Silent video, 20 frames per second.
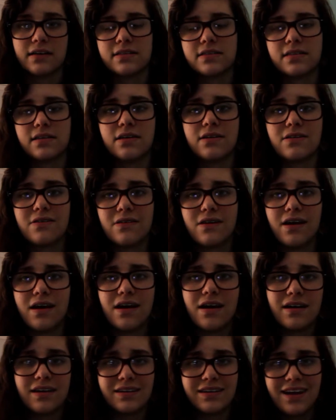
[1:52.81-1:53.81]
So
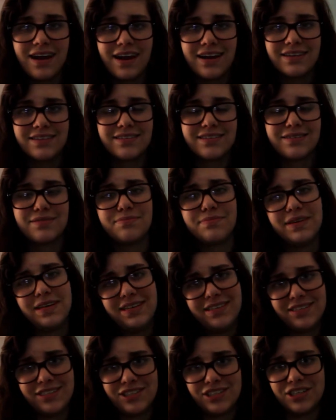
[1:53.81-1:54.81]
nice to
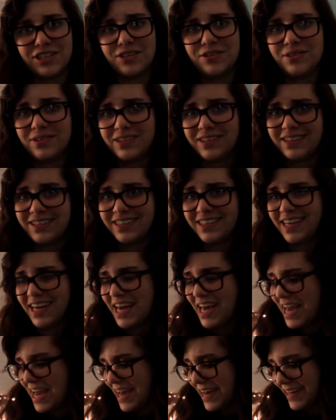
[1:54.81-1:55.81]
meet you.
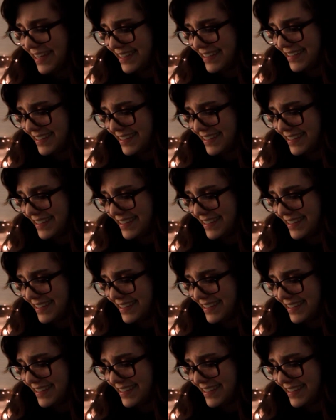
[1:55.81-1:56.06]
Yeah.